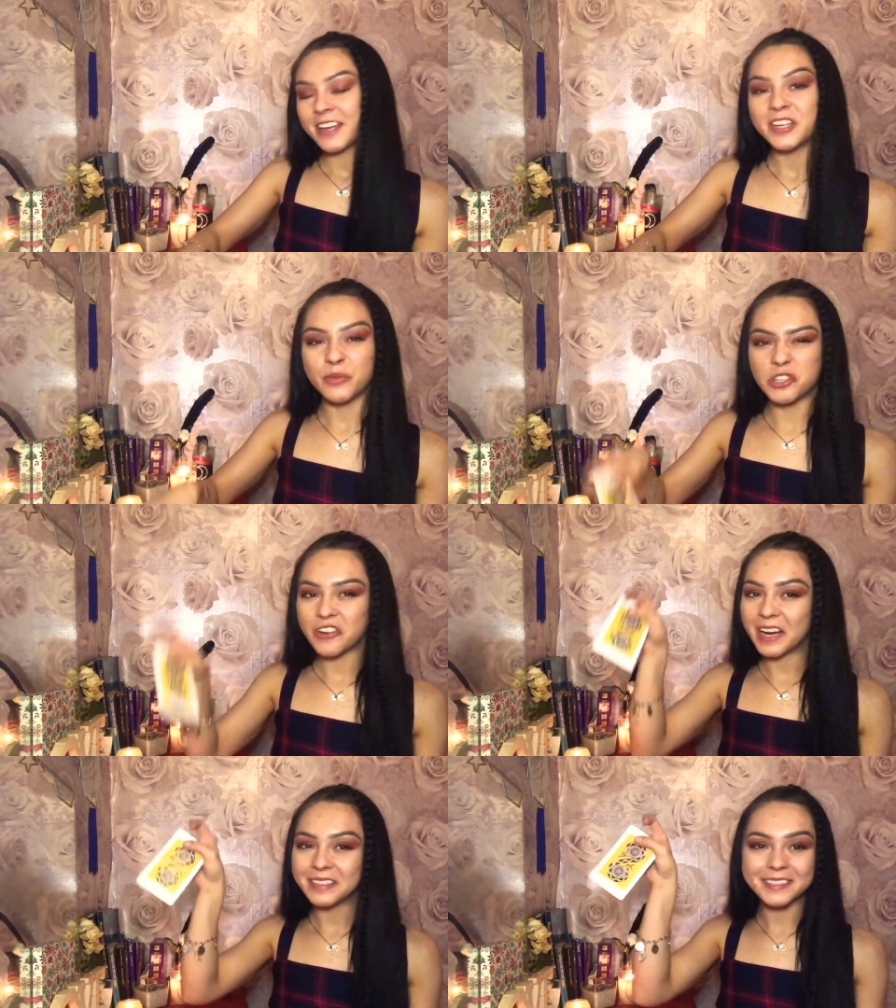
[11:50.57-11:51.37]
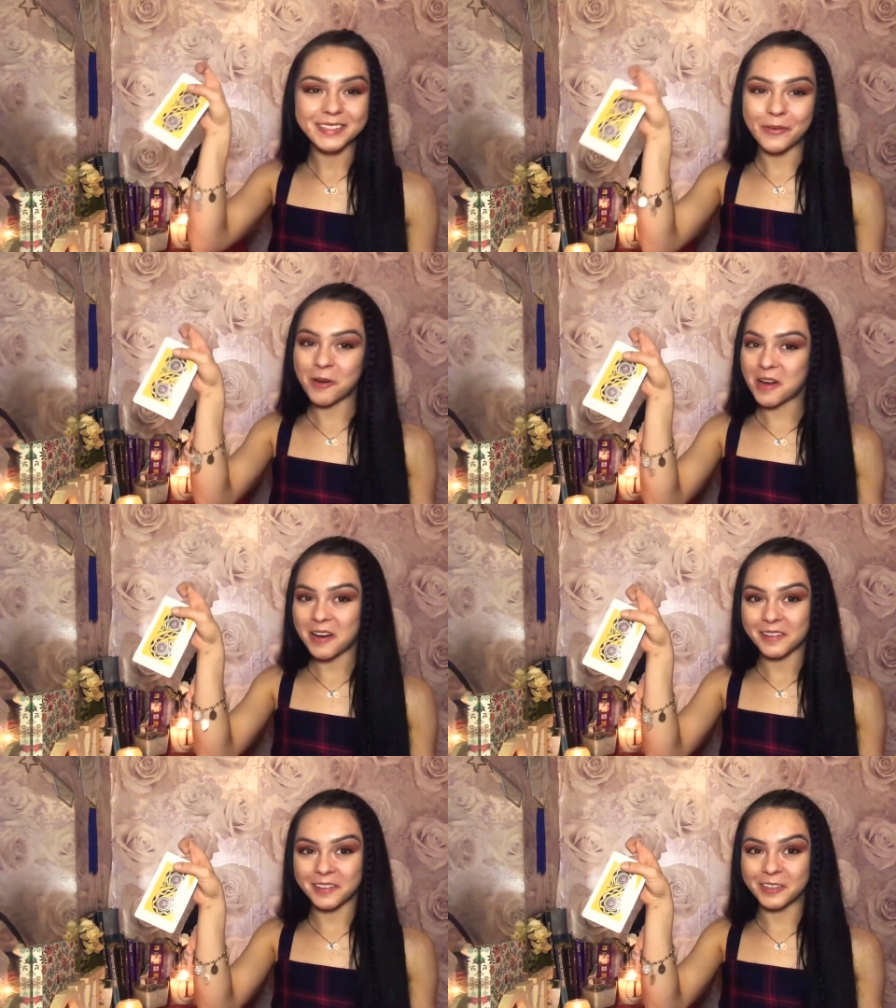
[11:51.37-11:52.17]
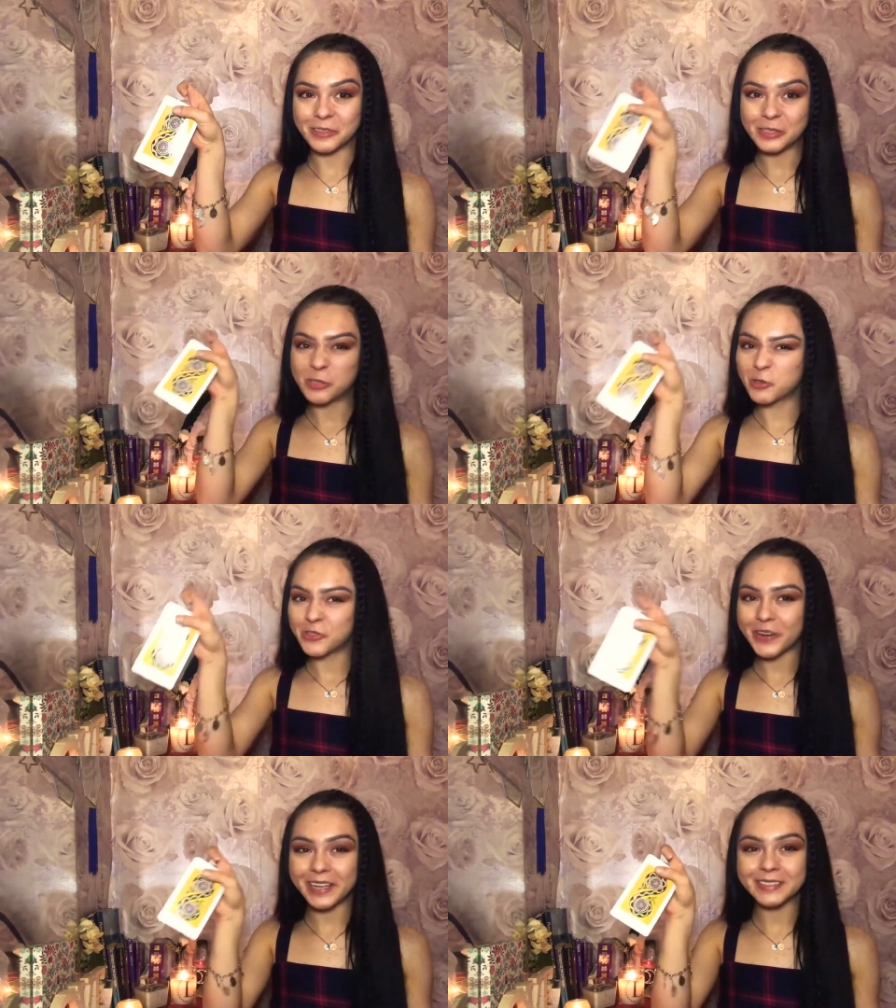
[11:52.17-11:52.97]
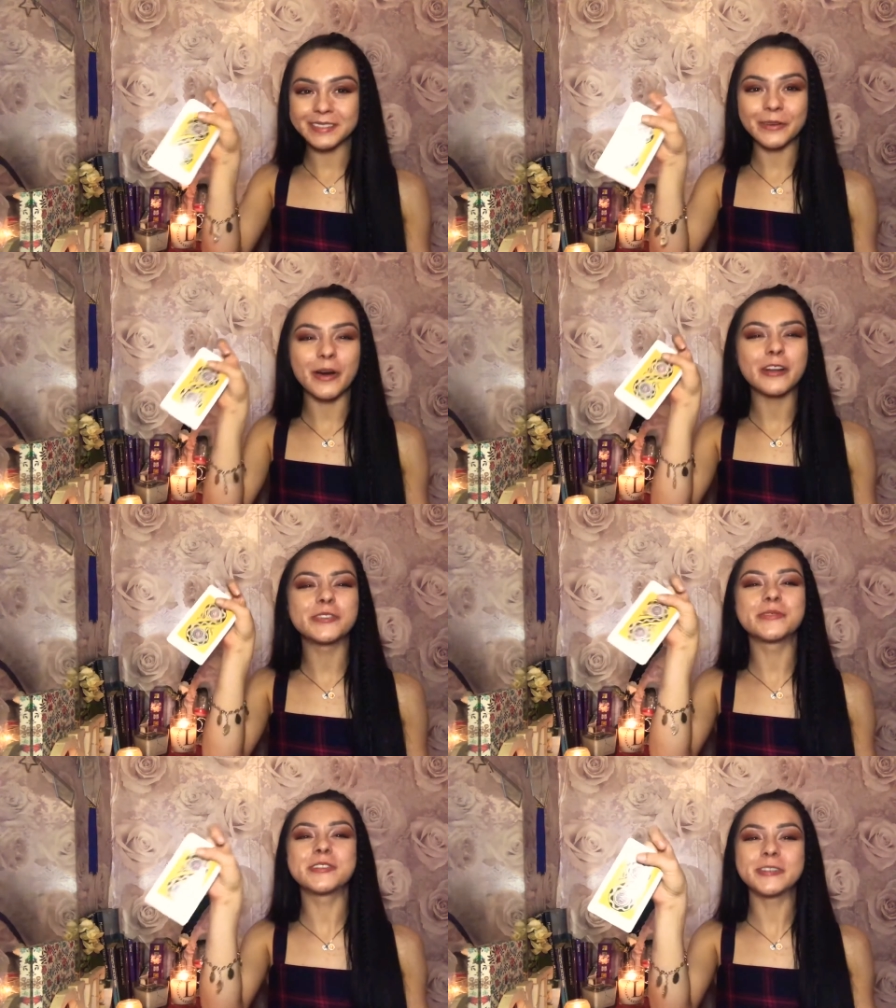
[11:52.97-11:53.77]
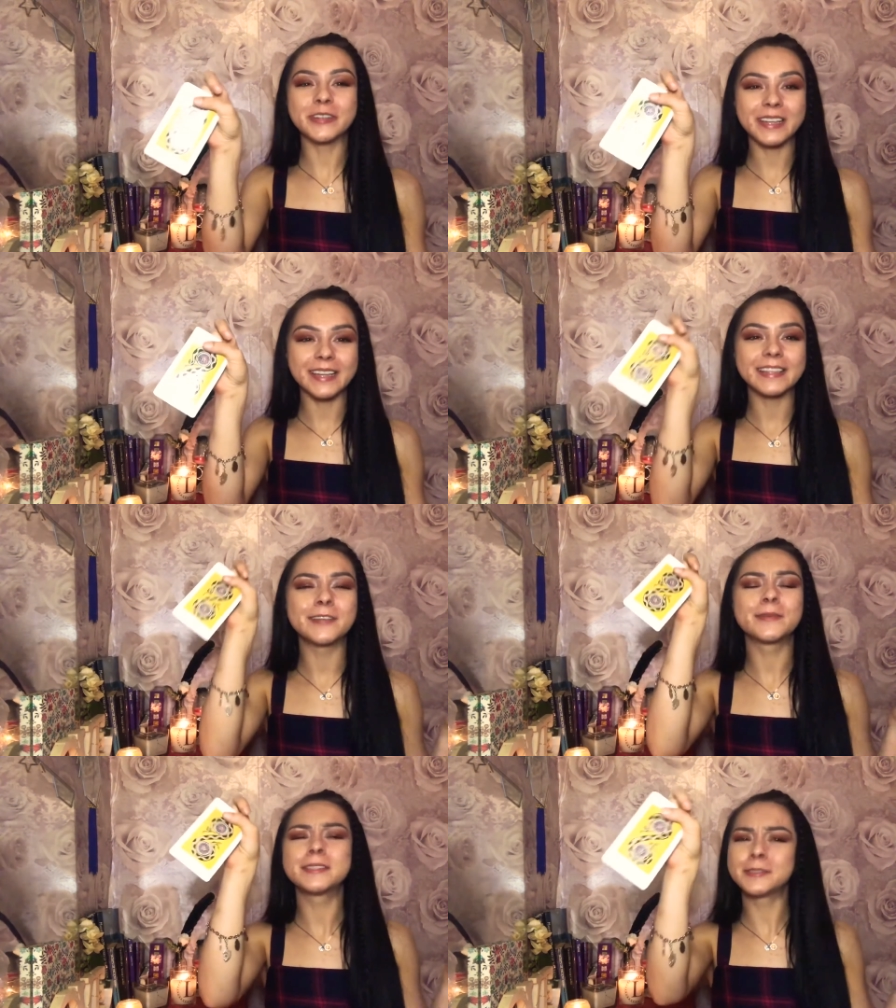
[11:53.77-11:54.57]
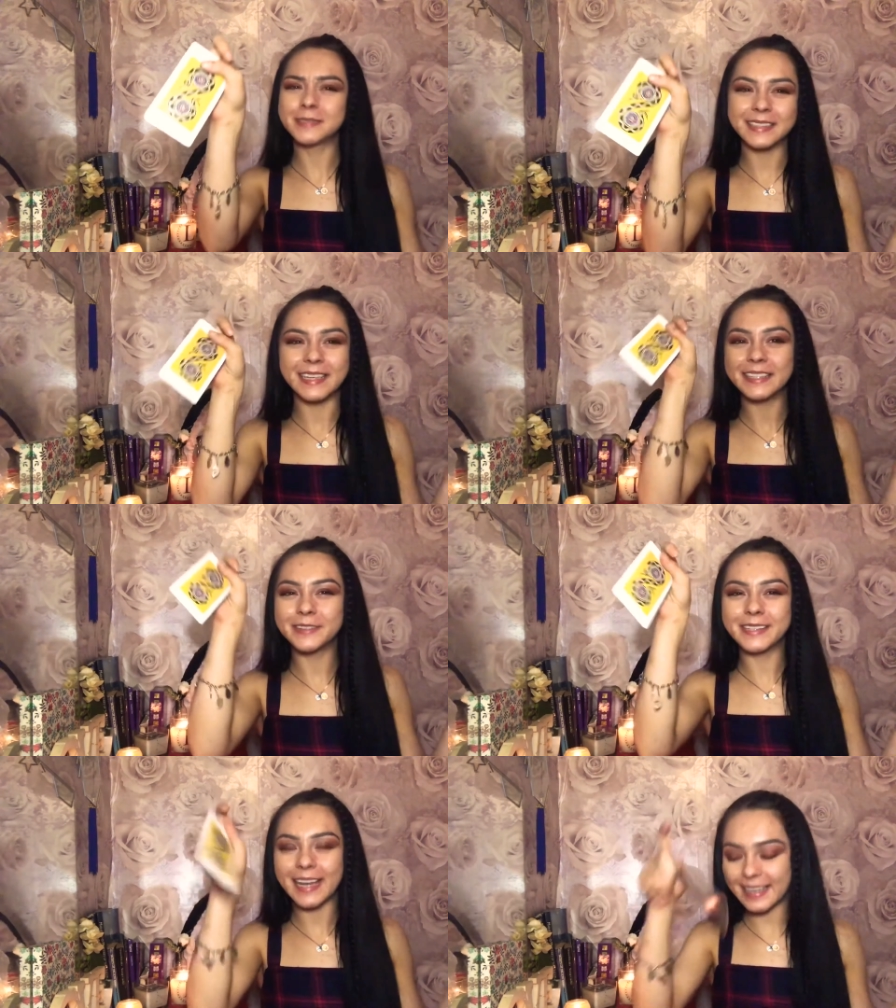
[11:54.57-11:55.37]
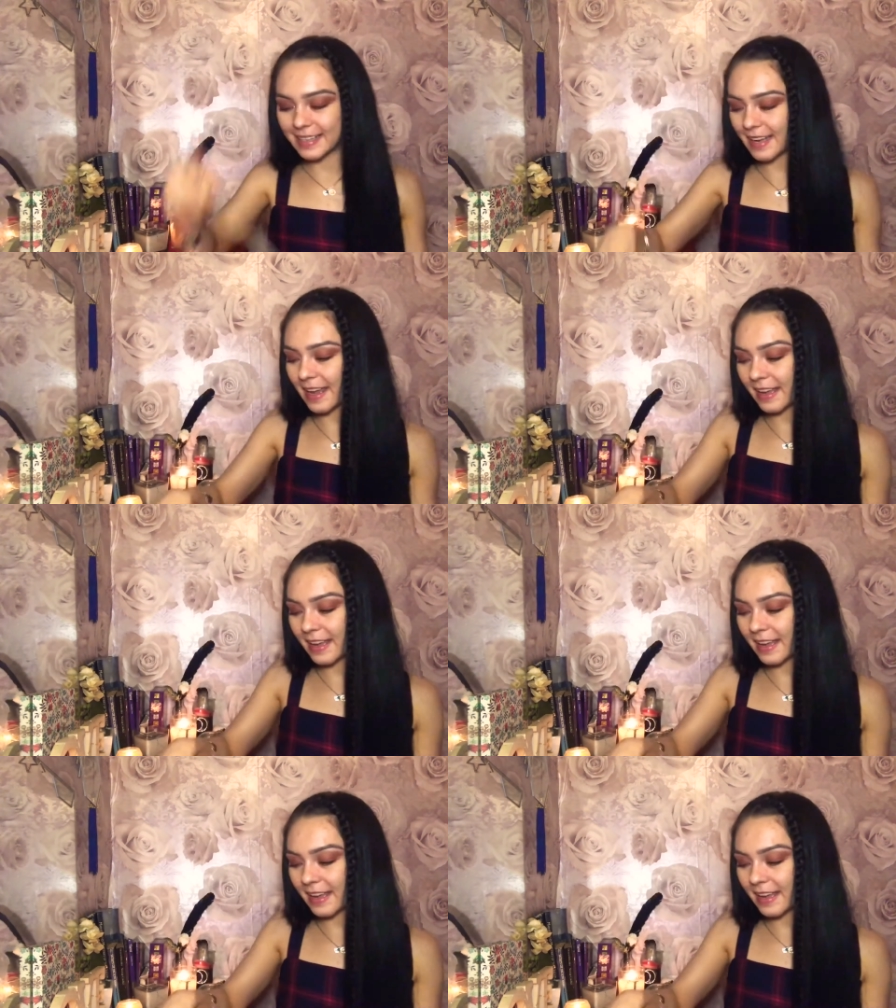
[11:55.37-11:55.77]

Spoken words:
You were trying so hard, look. You were trying so hard. You were juggling. You were doing it. You were getting there.